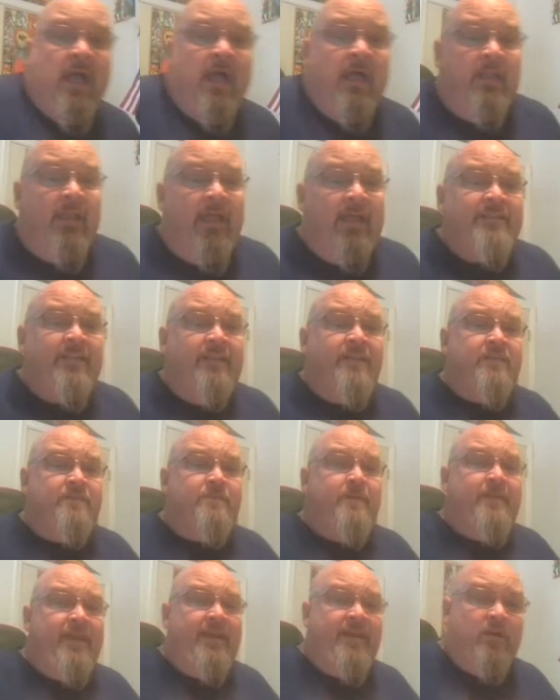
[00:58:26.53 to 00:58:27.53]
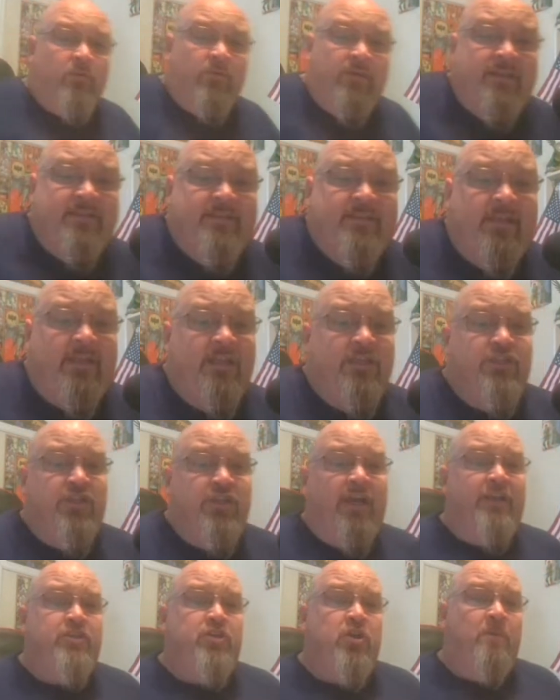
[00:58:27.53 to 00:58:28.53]
Well, I say this month I didn't release any
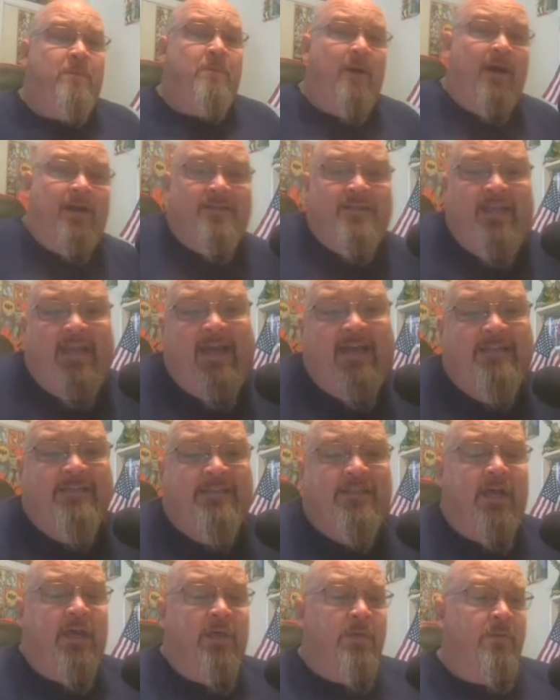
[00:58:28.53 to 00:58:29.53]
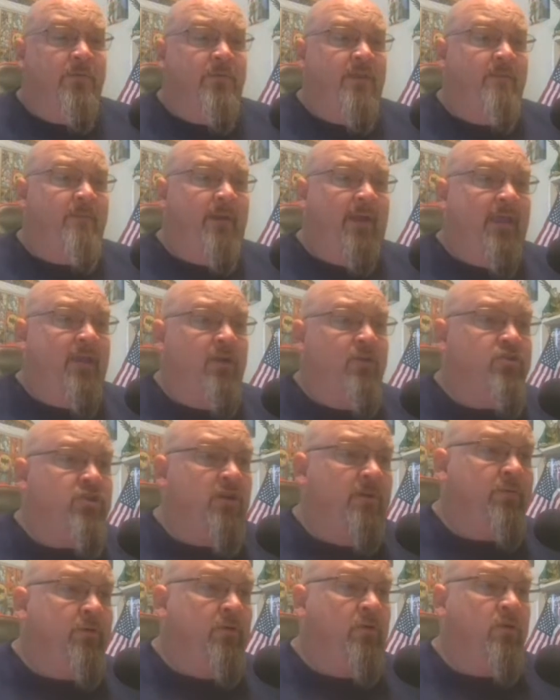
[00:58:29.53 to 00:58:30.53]
G.I. Joe podcasts other than my
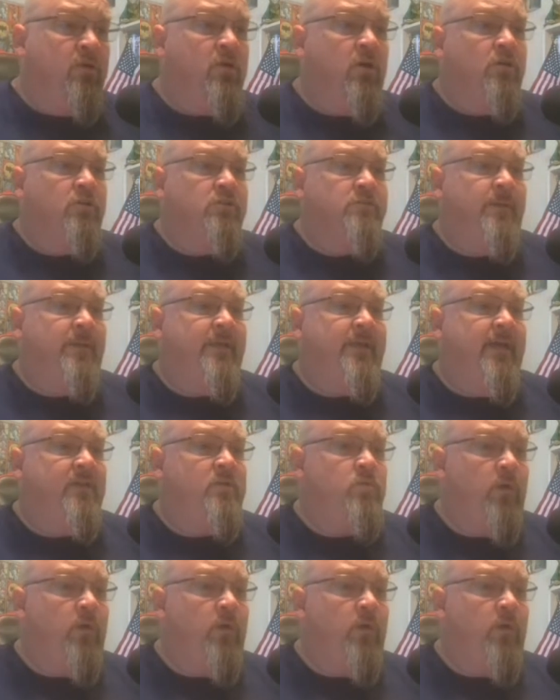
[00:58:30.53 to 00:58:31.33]
Energon protocols because,